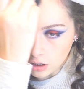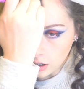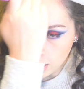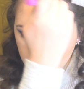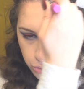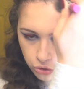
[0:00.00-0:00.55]

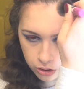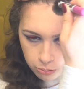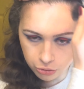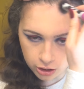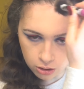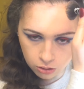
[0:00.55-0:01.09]
And I'm just gonna
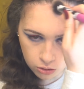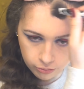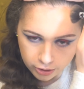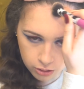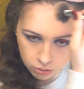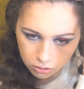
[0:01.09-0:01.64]
bring that all
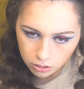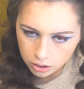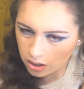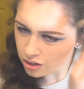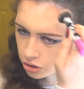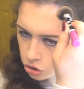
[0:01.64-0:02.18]
around. It